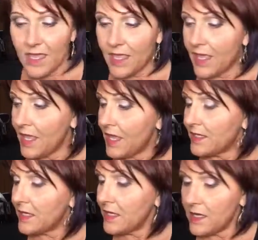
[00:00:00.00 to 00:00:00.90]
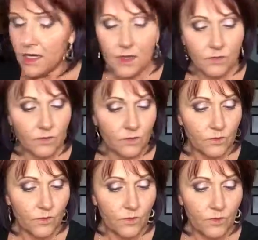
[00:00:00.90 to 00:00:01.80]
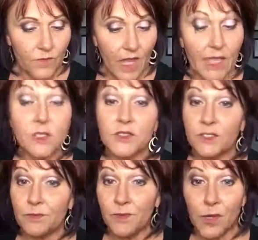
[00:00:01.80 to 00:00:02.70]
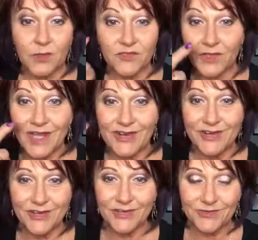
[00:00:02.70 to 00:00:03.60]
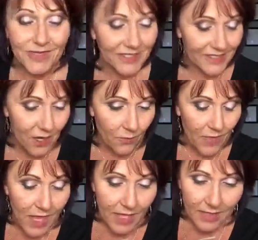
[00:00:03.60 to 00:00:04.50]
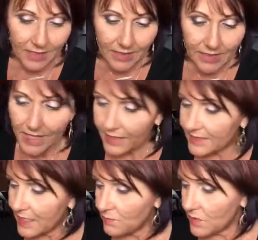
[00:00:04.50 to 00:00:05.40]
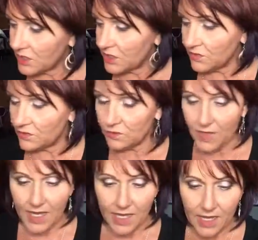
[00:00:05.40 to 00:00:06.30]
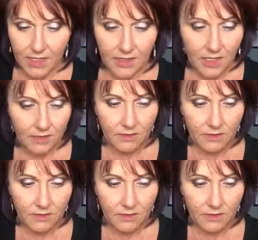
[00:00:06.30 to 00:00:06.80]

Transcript: And I used the purposeful liner under. So next I want to add